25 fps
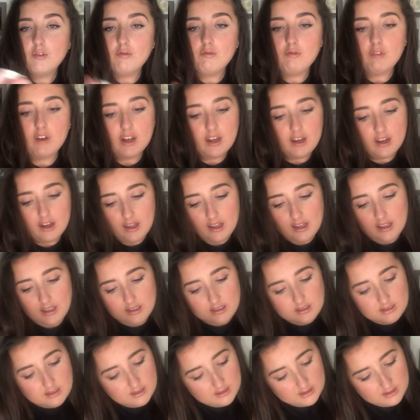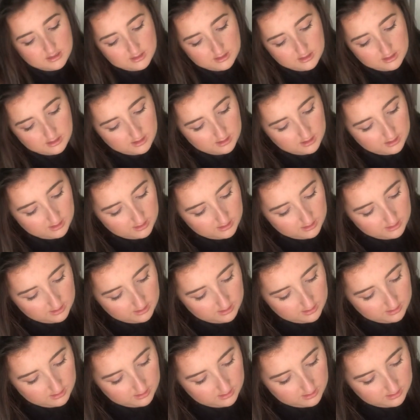Very nice.
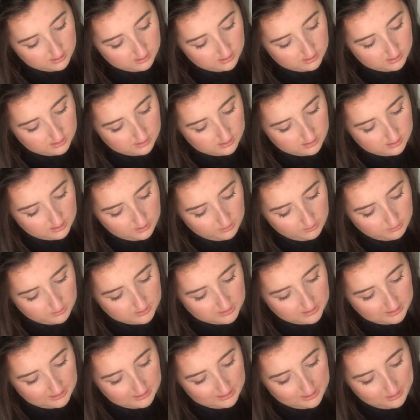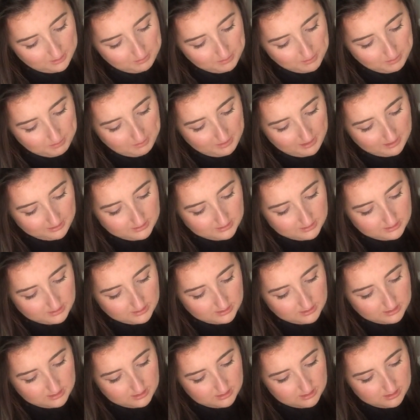That one's a little bit battered.
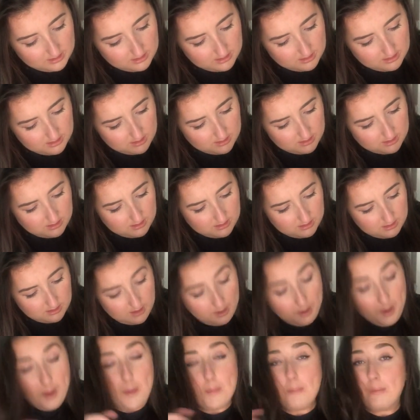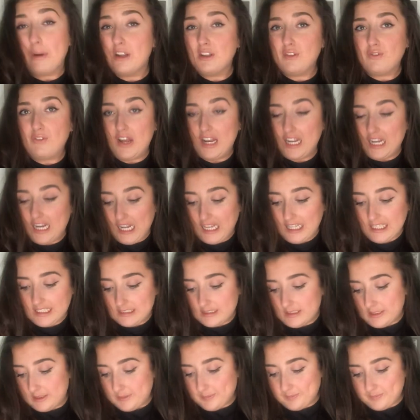But it's very
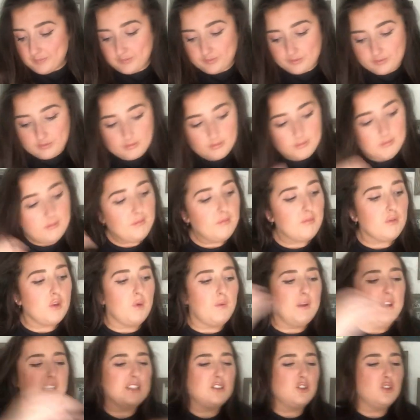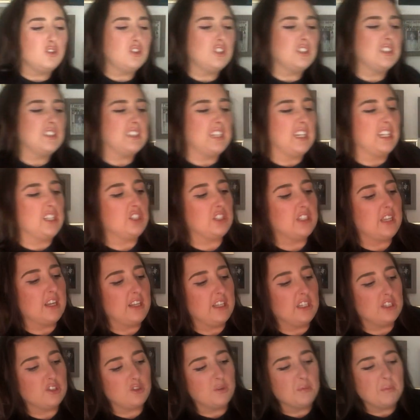nice. When it's sort of
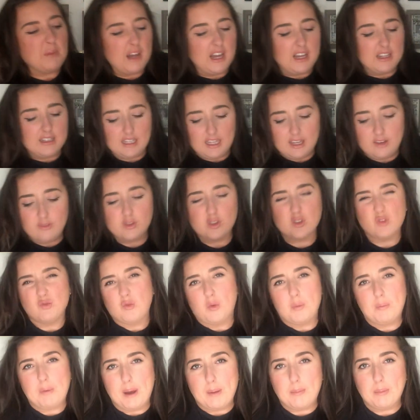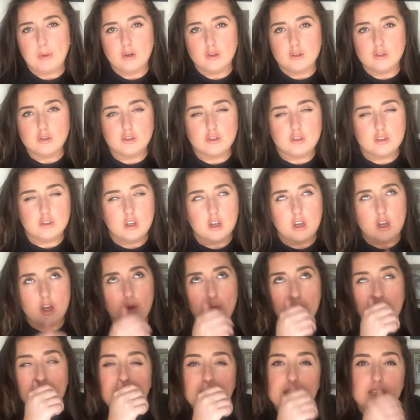stationary. You don't mind like if it's a rubber because...
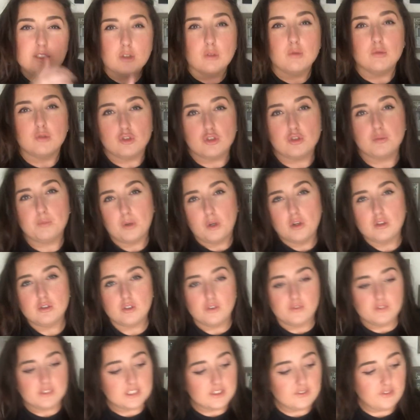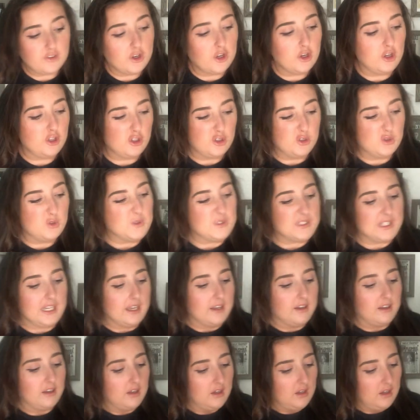Well, I don't just because obviously if you're going to use
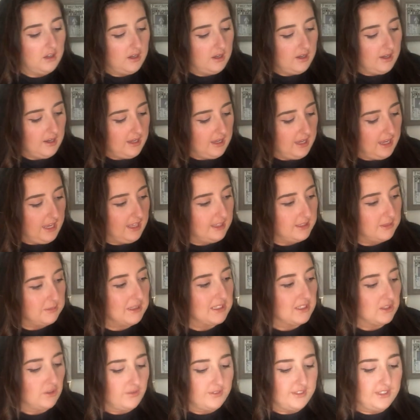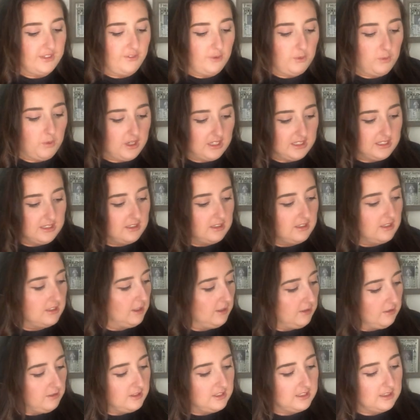it... Eh, it depends obviously if you want it
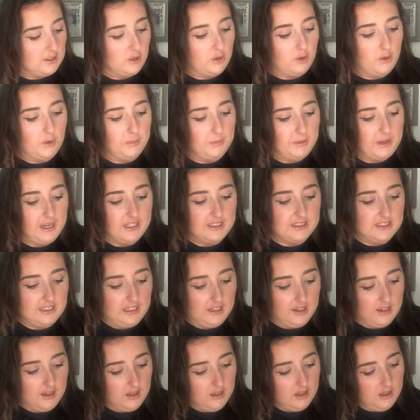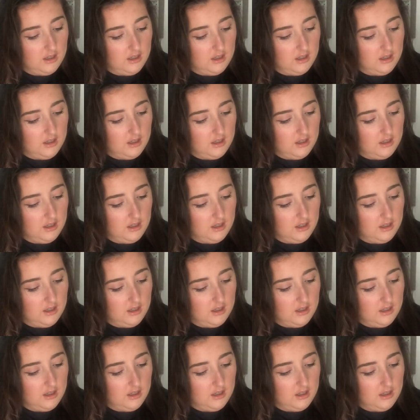to still look pretty